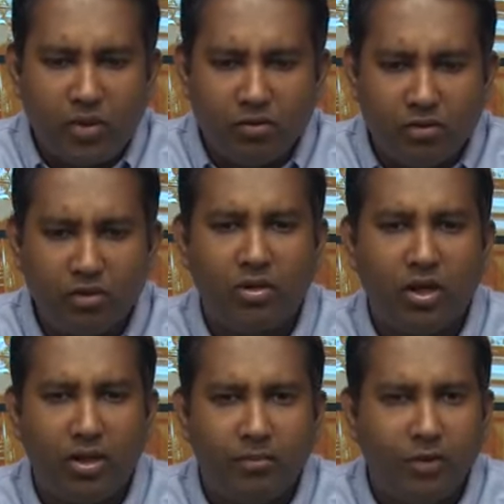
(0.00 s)
So
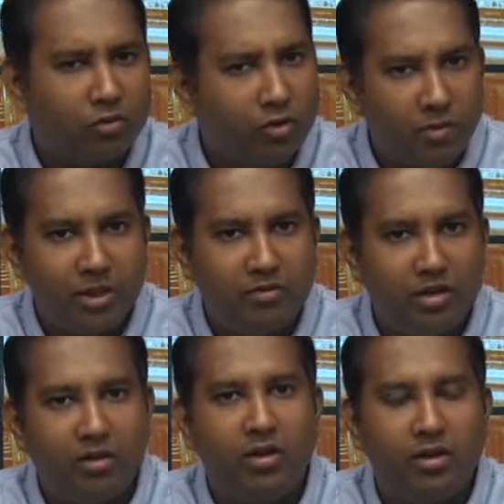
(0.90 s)
that's going to be the
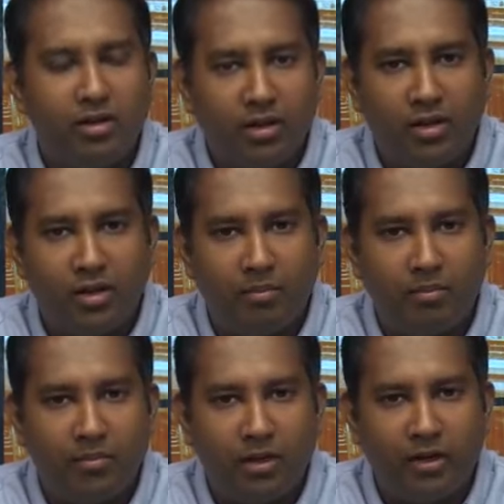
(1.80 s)
general
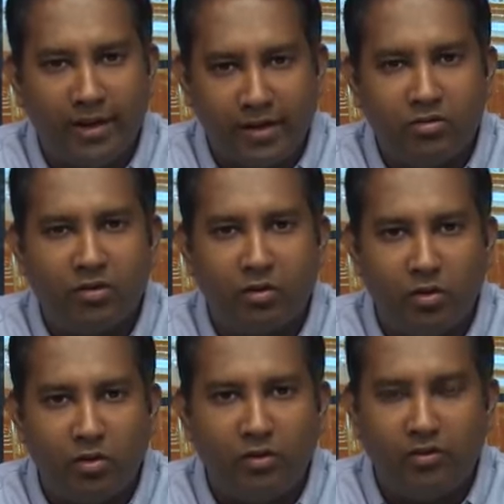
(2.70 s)
nature of the
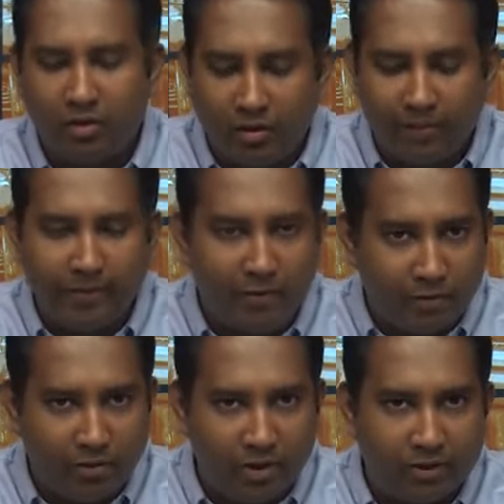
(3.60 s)
course.
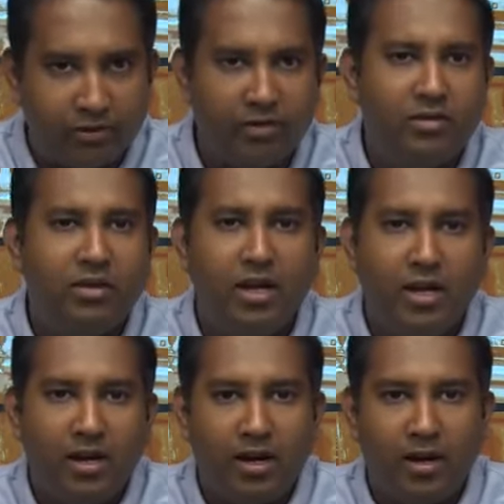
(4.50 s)
24 lectures,
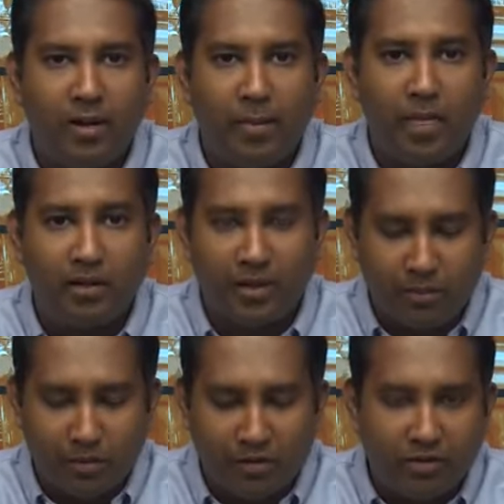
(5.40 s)

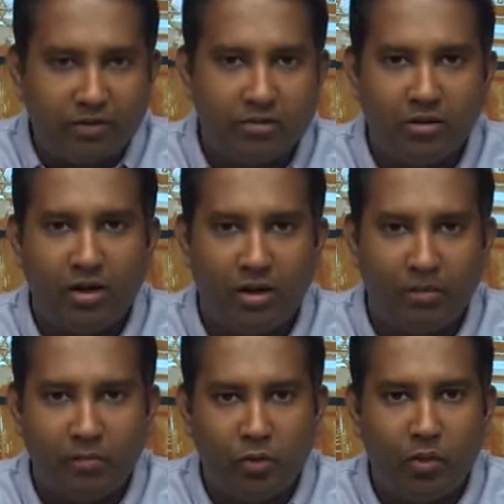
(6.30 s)
10 projects,
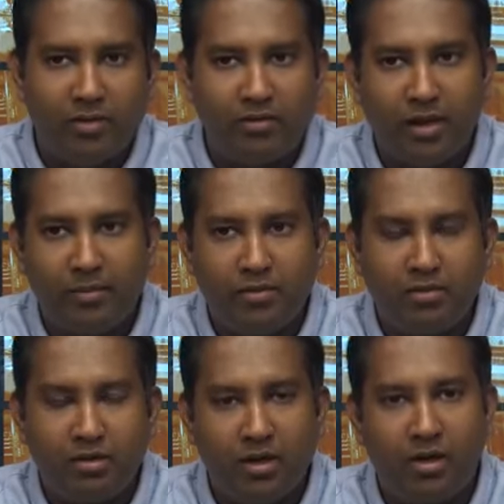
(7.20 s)
2 exams.
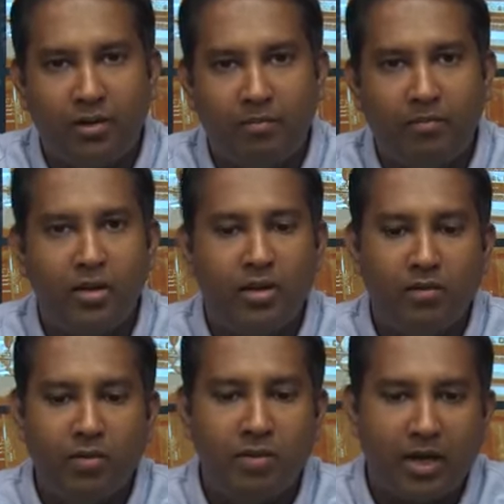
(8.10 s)

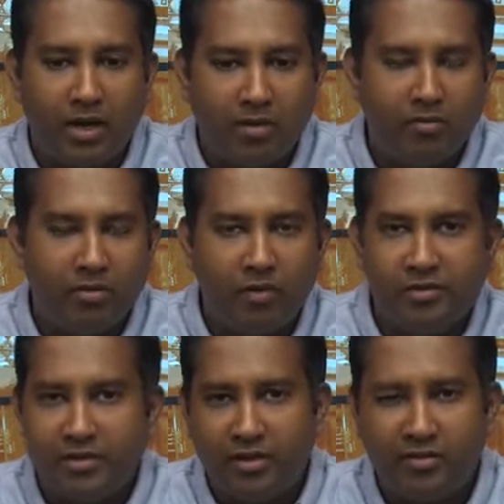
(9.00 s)
We will have
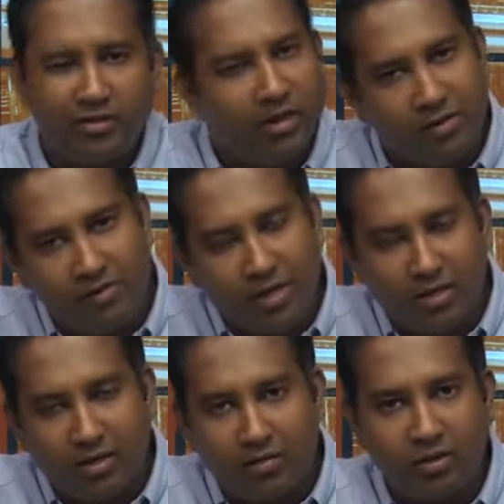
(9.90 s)
office hours every
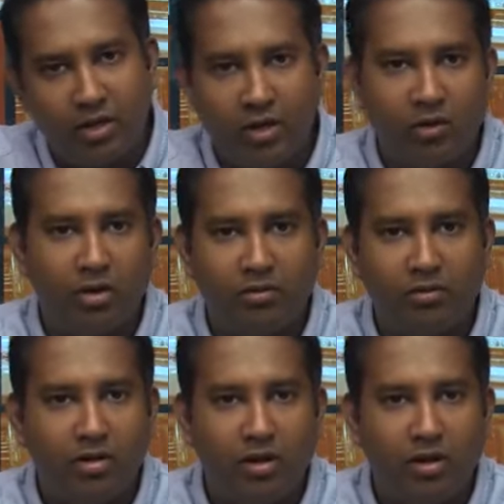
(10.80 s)
week so that you can